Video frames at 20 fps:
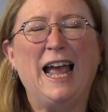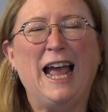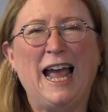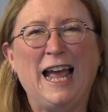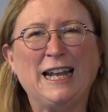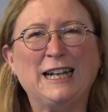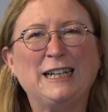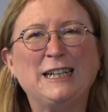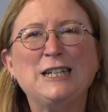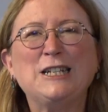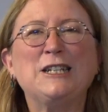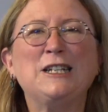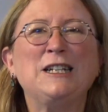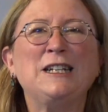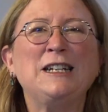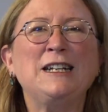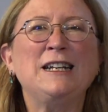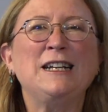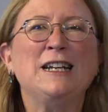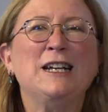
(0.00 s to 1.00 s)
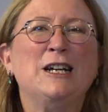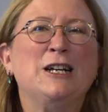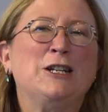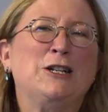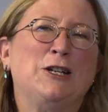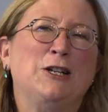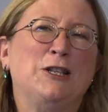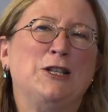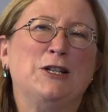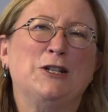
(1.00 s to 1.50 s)
and listen
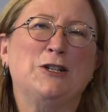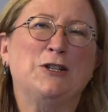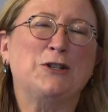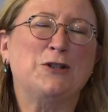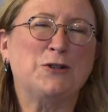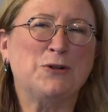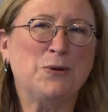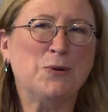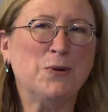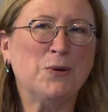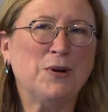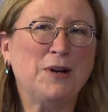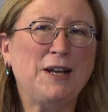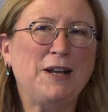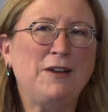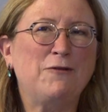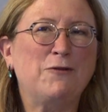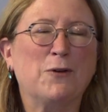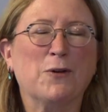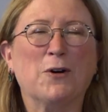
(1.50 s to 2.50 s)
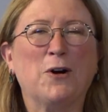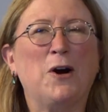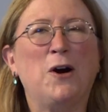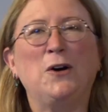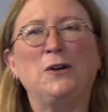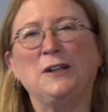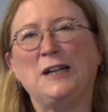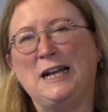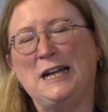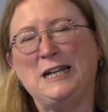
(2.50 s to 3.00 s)
to the story for
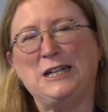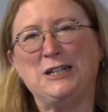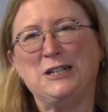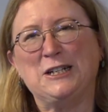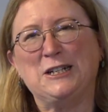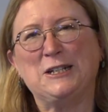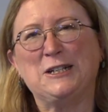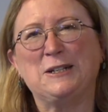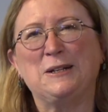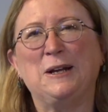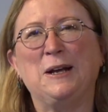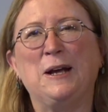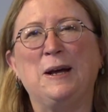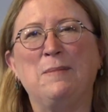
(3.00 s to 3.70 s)
all ages